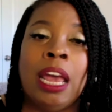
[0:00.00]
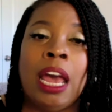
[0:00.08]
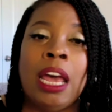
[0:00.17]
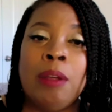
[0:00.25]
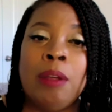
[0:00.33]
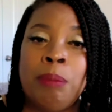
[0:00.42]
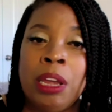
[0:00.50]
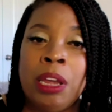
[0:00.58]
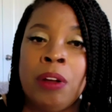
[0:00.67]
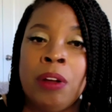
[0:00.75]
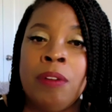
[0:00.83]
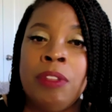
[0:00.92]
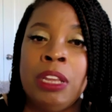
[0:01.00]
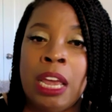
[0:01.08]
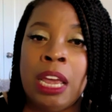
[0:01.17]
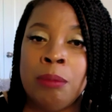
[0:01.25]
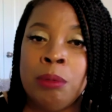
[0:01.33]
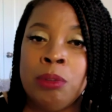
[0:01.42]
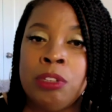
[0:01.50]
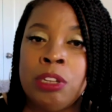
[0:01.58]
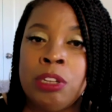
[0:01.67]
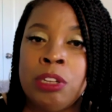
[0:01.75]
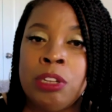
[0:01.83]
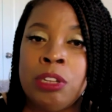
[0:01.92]
and a pair of the animals that
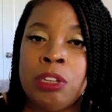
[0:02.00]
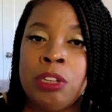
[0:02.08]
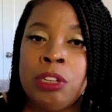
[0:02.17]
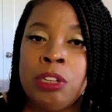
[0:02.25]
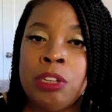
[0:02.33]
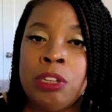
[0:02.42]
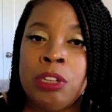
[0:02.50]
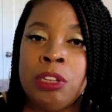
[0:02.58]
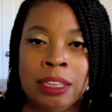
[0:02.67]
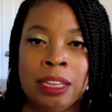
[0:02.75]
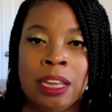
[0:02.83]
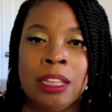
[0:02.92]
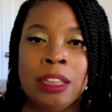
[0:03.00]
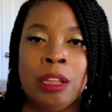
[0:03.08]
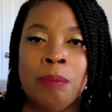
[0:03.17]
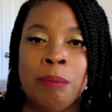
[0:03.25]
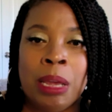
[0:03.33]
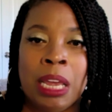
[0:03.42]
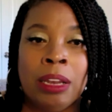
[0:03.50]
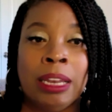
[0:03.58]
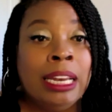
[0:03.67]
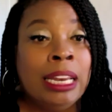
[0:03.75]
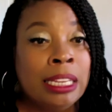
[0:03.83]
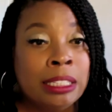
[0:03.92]
are not clean, the male
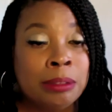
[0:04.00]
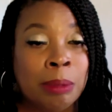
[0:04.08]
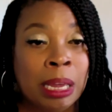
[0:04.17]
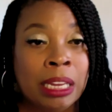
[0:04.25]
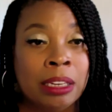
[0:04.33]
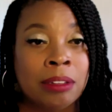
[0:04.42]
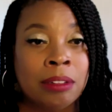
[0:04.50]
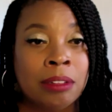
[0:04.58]
and his mate,